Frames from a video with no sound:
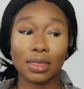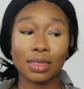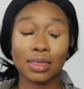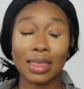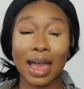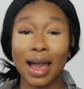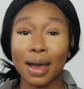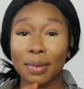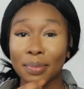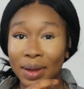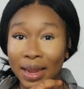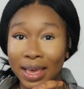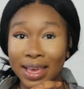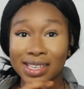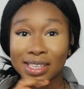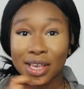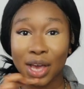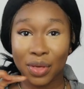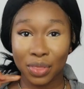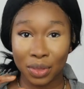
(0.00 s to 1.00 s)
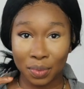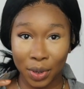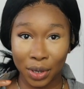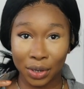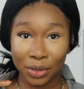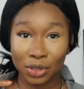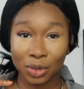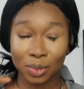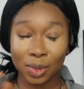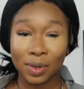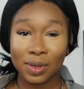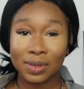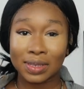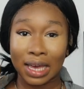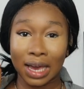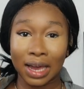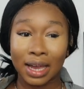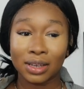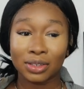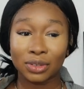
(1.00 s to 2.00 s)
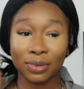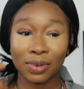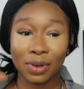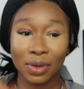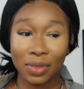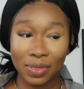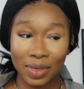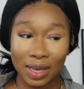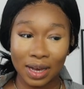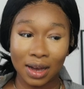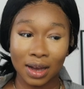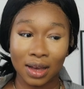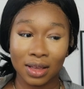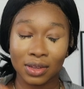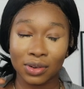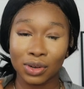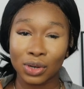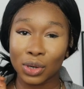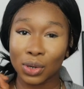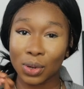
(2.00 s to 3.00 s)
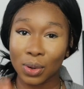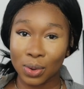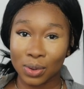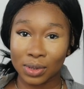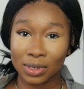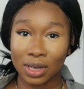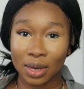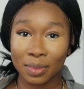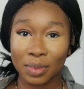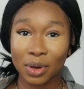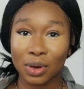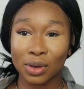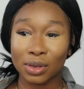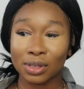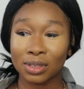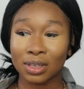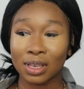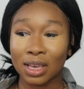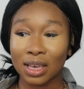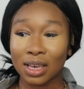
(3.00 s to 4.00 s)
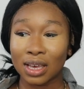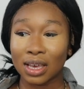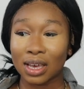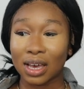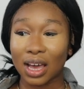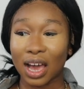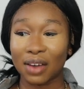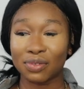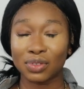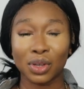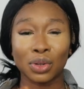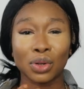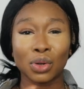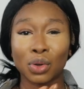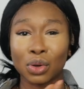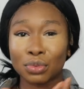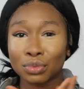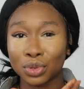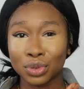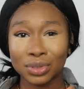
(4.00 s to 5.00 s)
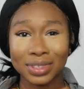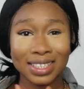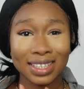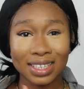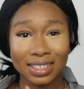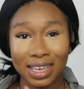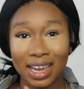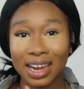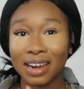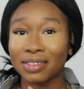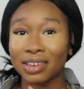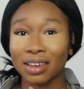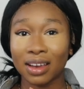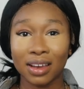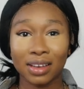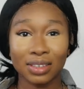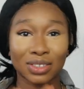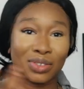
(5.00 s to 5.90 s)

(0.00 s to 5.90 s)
that place hurt the most, because the hairs are a lot thicker, they're a lot coarser, because I've done a lot more to this area.